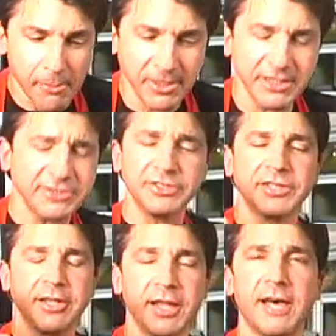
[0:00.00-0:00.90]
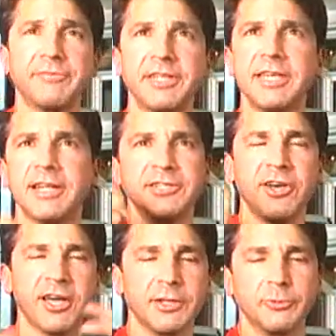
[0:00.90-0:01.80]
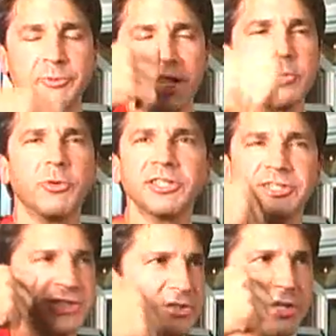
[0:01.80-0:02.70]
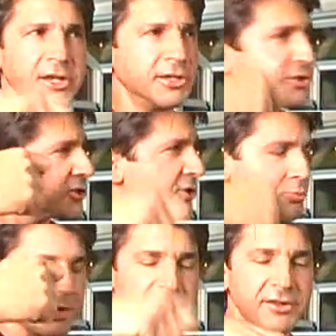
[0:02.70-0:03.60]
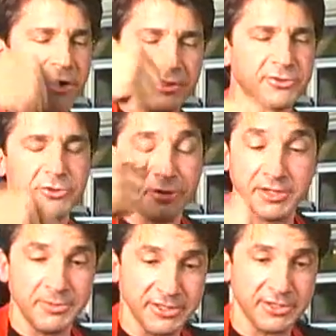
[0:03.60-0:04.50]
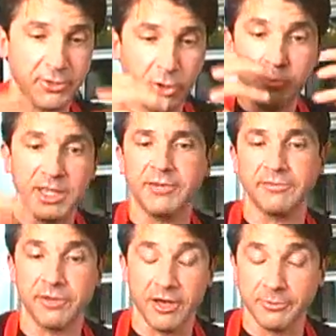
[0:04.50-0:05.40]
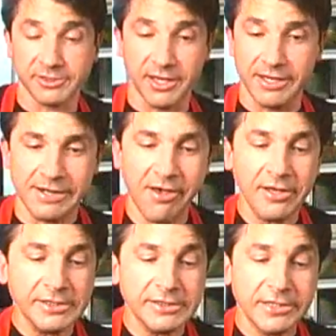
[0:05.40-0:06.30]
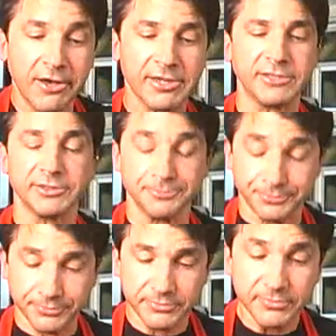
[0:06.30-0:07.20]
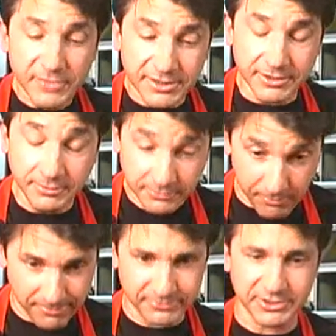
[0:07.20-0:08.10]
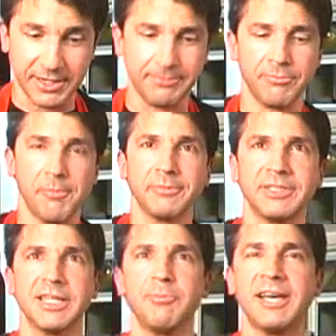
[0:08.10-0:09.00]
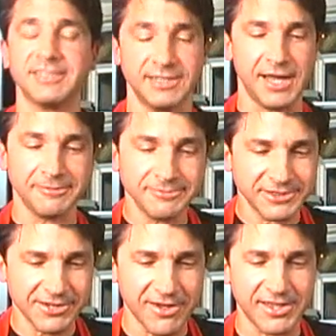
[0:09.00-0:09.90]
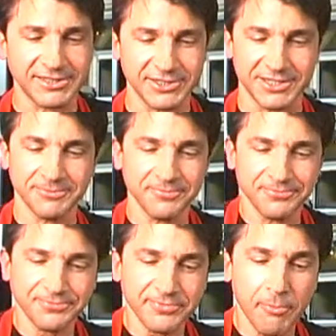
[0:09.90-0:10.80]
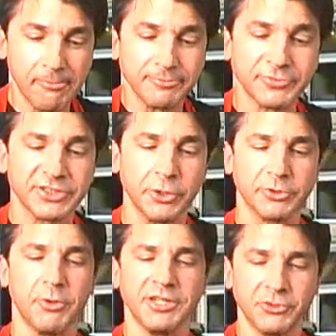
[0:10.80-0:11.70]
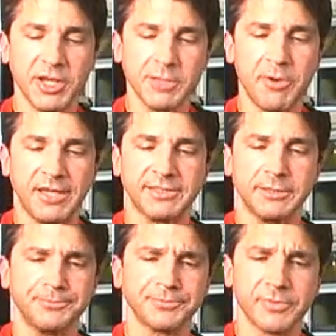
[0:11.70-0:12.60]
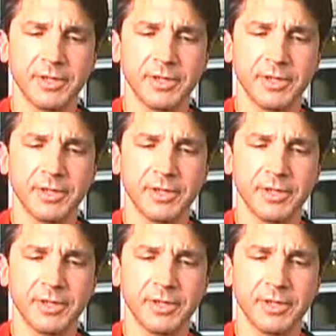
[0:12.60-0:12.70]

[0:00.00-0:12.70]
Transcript: mean, just love to eat and talk, and it would be like one continuous slurp in all during the meal till the whole plate was gone. Okay. Okay. Get the pasta down. All right, that's good. So go ahead and drain the pasta.